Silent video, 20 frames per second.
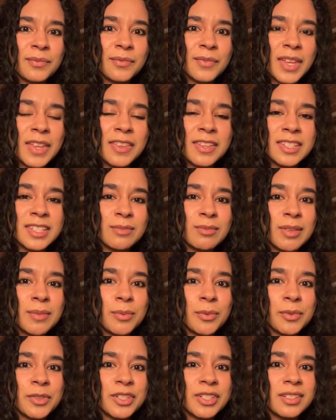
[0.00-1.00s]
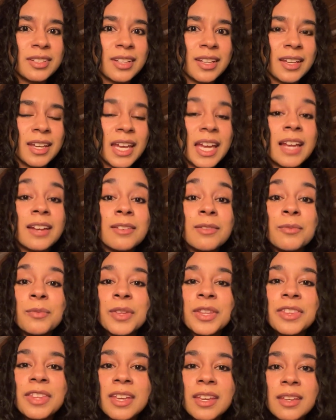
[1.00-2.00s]
And then some people were just like, and
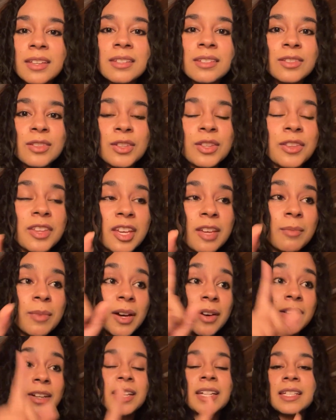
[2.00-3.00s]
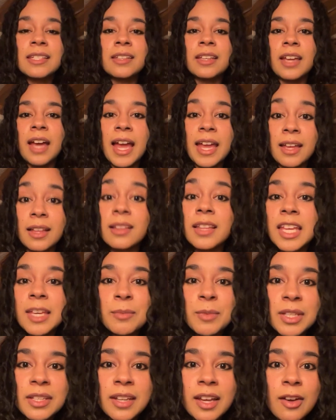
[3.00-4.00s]
the thing about it is like, I
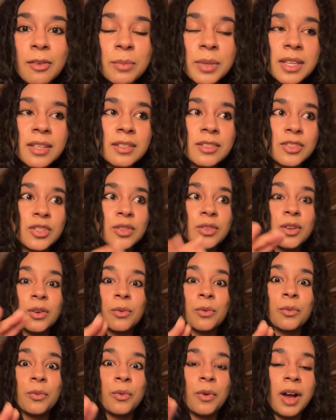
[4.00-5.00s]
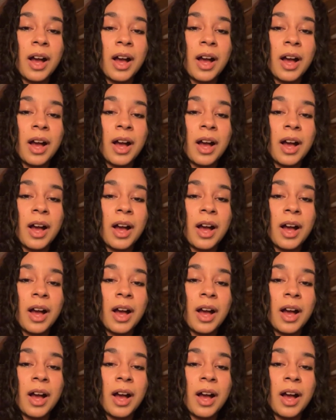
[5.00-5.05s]
claim it now because, you know,